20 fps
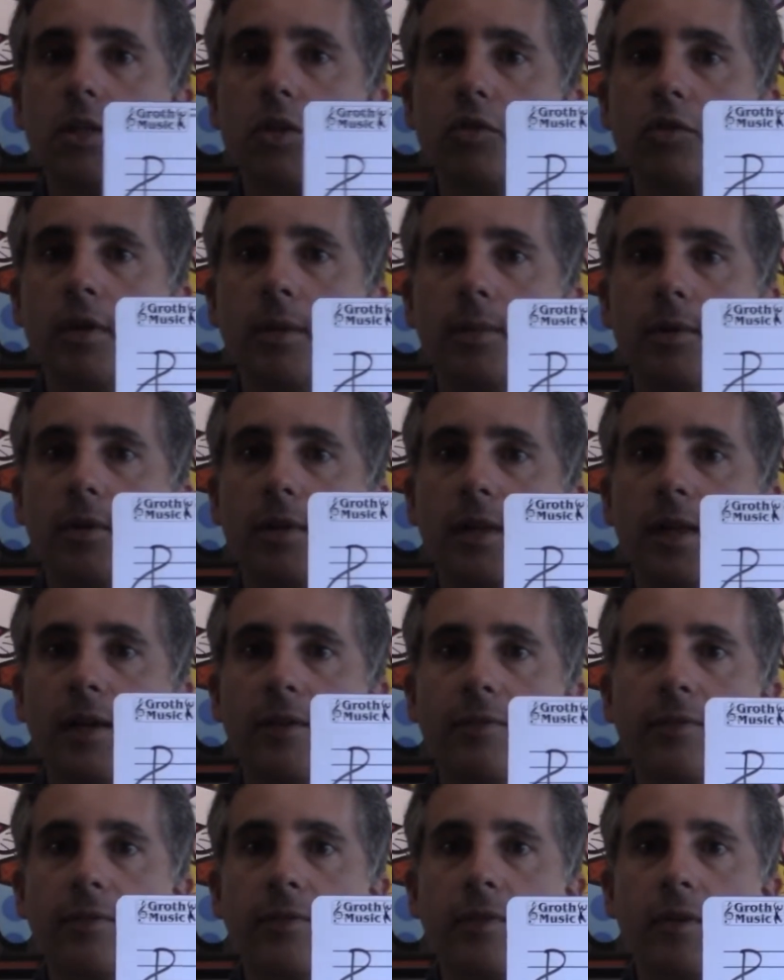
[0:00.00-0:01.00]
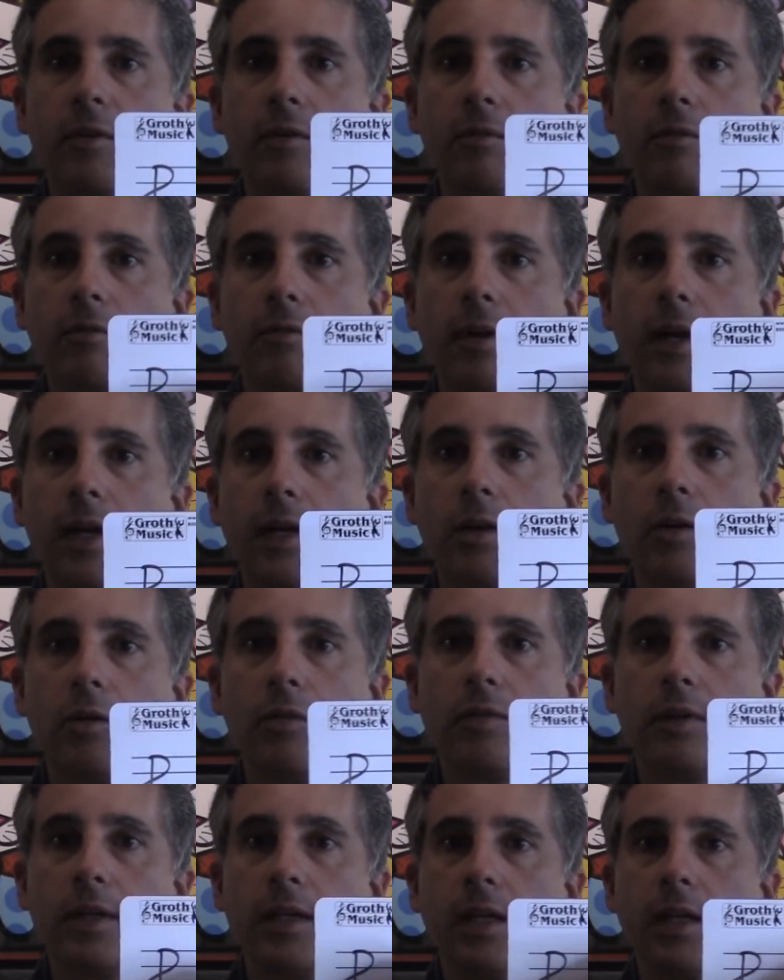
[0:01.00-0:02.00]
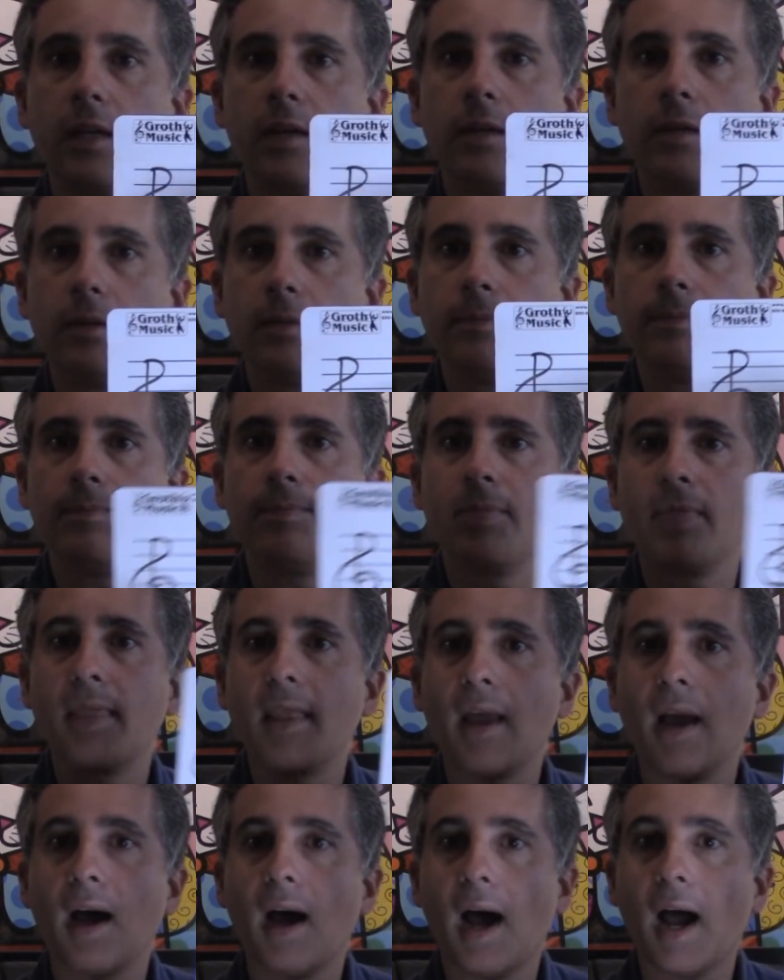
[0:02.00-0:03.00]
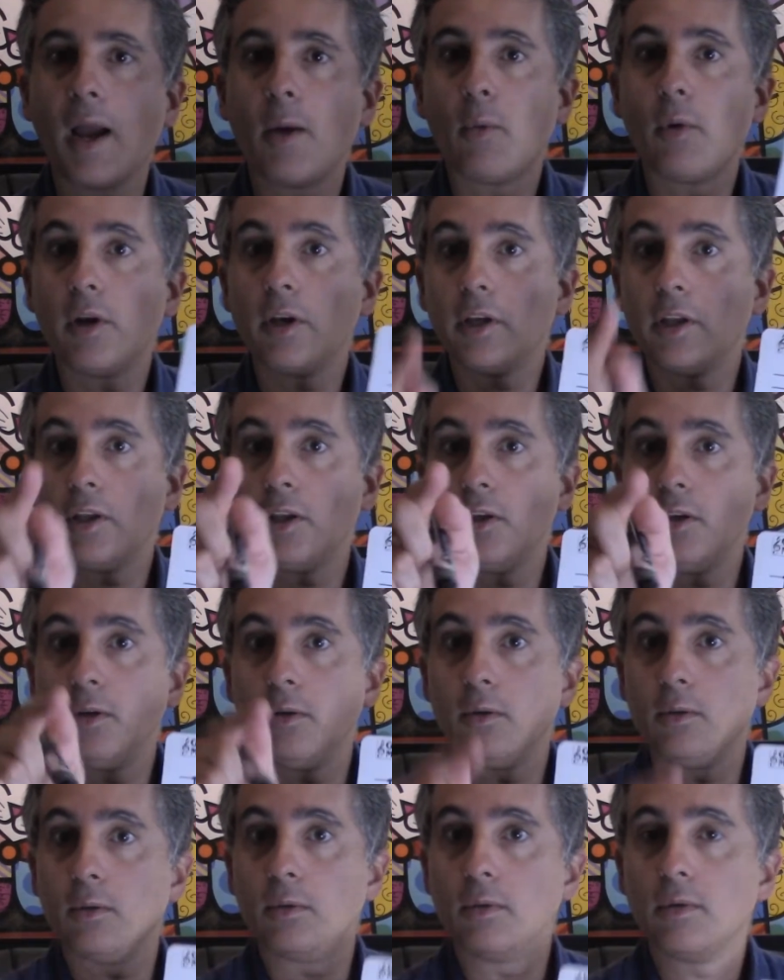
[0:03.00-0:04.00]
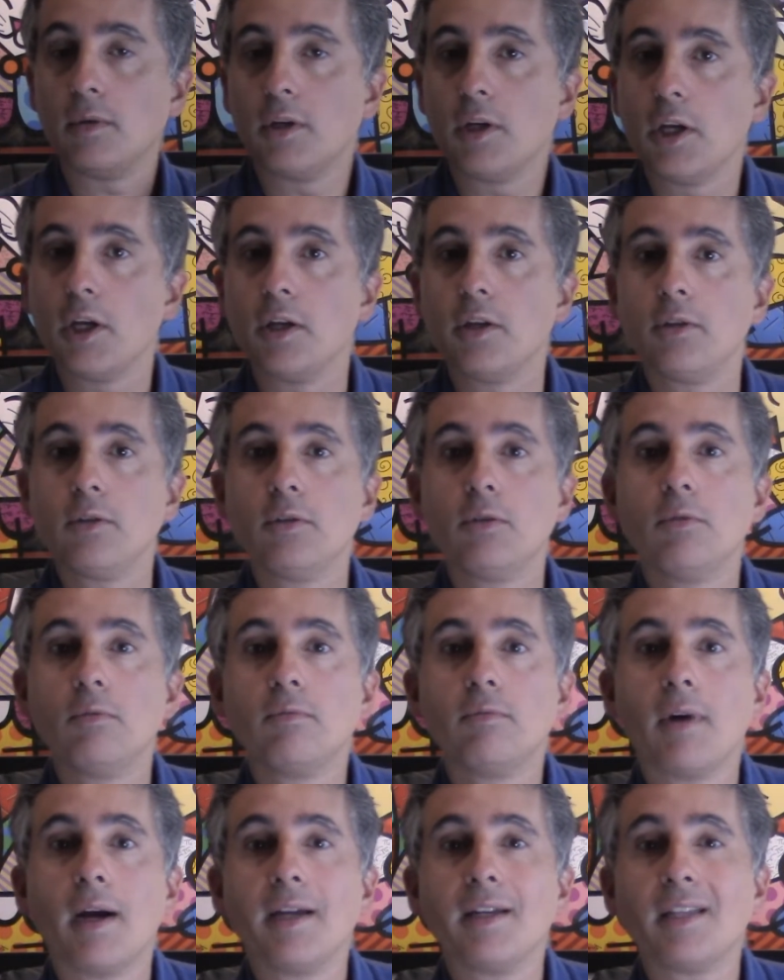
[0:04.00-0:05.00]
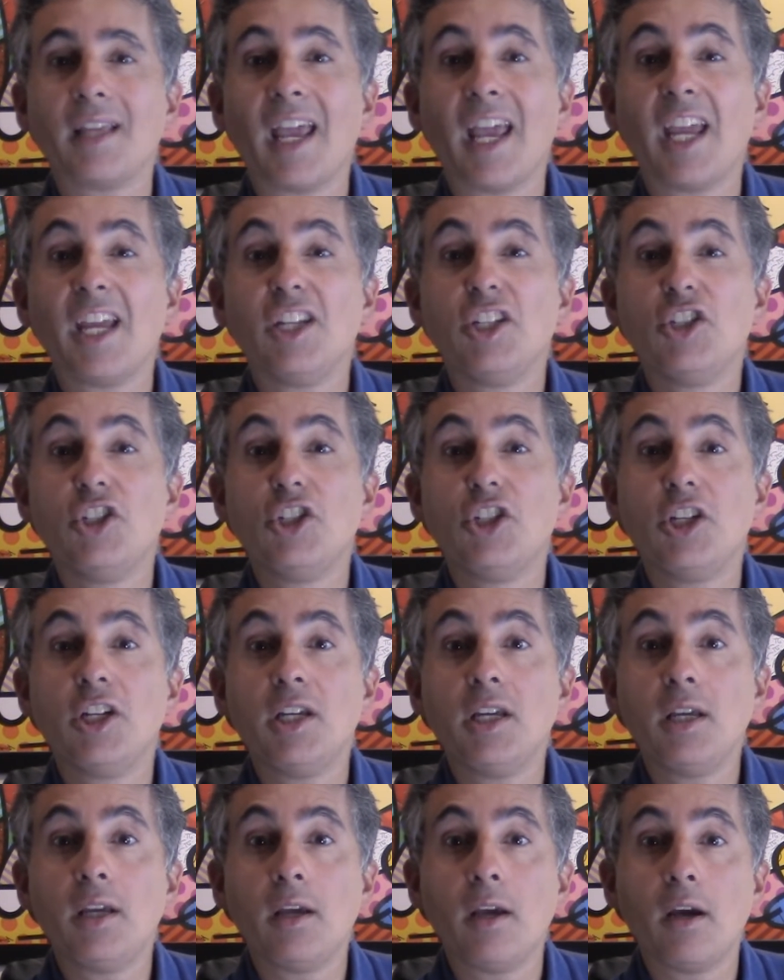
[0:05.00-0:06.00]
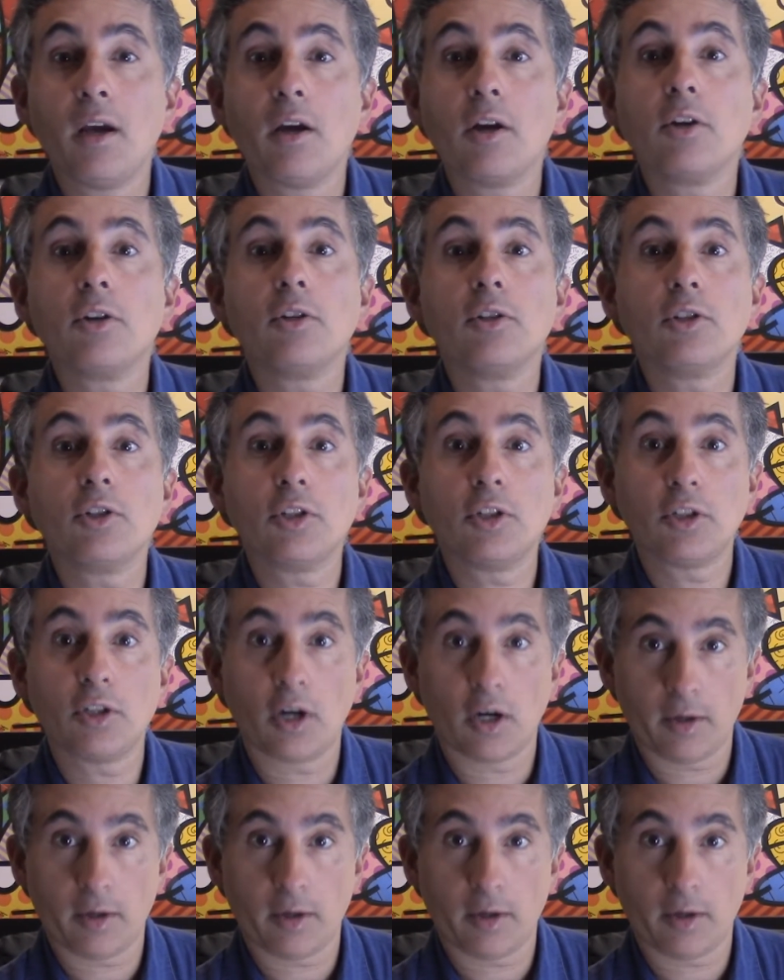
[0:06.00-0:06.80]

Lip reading: treble clef right over here, I want you to write a G sharp.